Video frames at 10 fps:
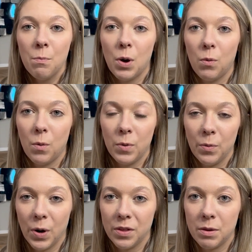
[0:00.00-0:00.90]
but when we
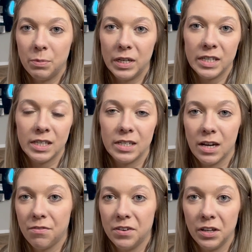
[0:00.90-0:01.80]
were on the Bliss, it
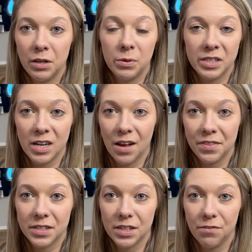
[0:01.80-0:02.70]
definitely was not
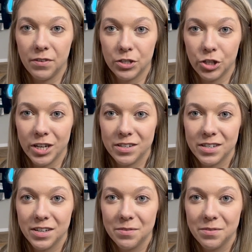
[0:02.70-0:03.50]
this efficient.